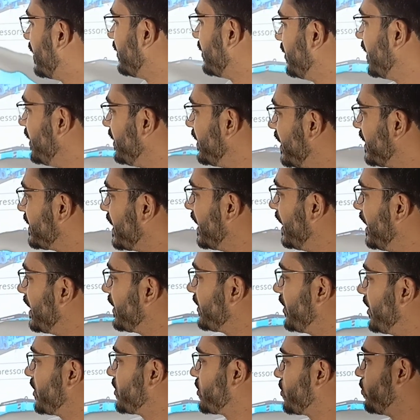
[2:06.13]
Then there is
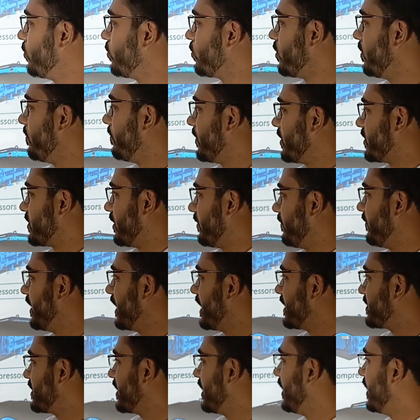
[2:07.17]
electric screw compressor.
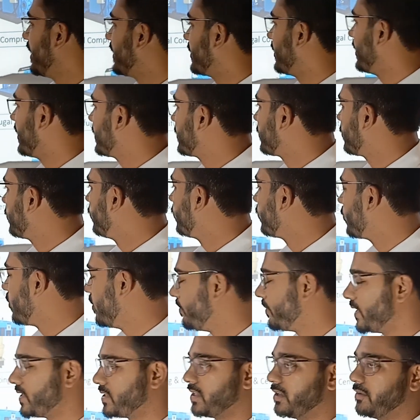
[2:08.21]
When I say electric screw
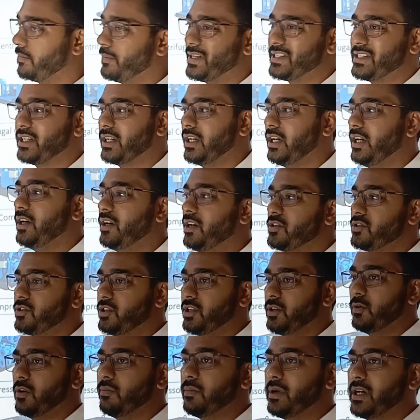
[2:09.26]
compressor, basically it is
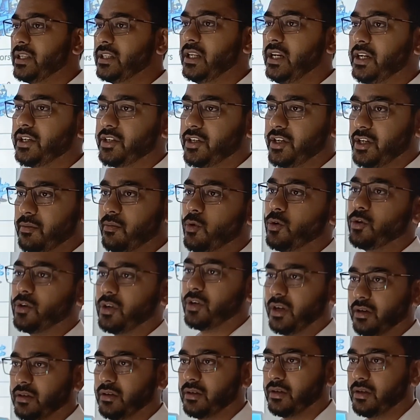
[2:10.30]
driven by the electric
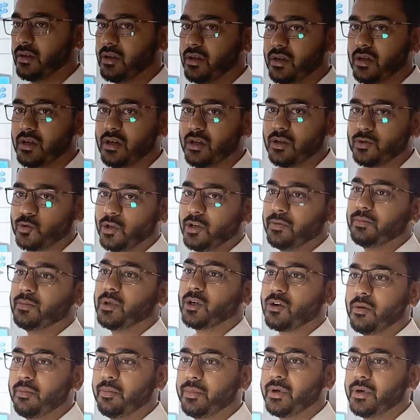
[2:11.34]
motor. So if
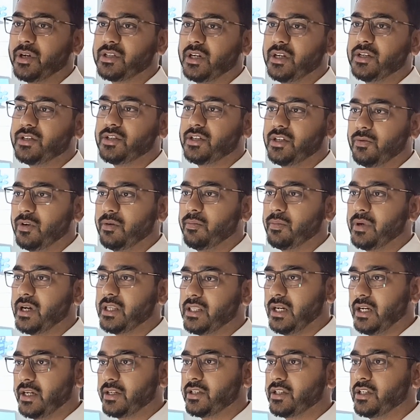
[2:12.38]
the compressor is driven by
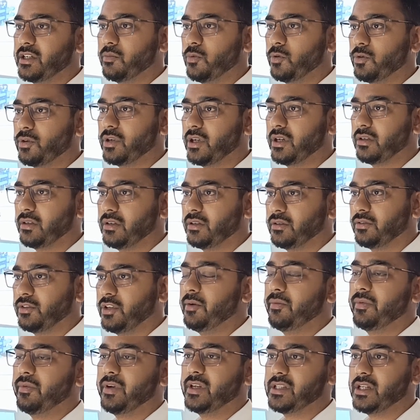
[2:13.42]
the electric motor,
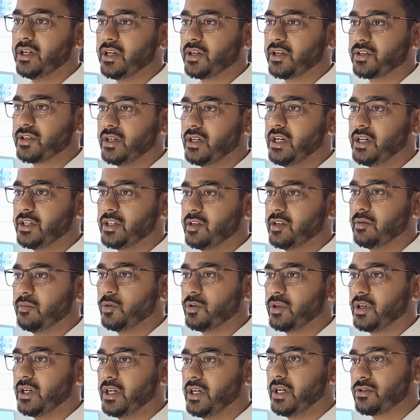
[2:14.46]
three-phase induction electric
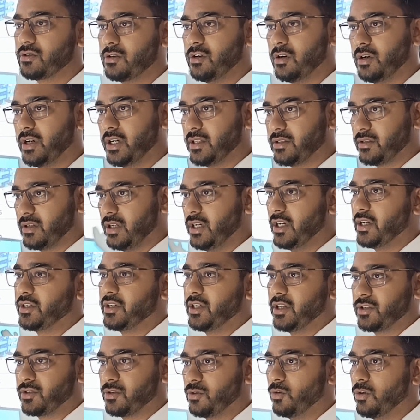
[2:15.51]
motor, it is called as
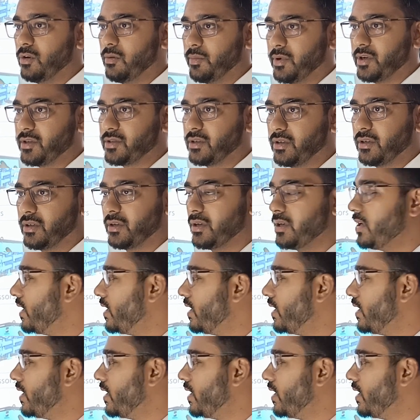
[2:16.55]
electric screw compressor.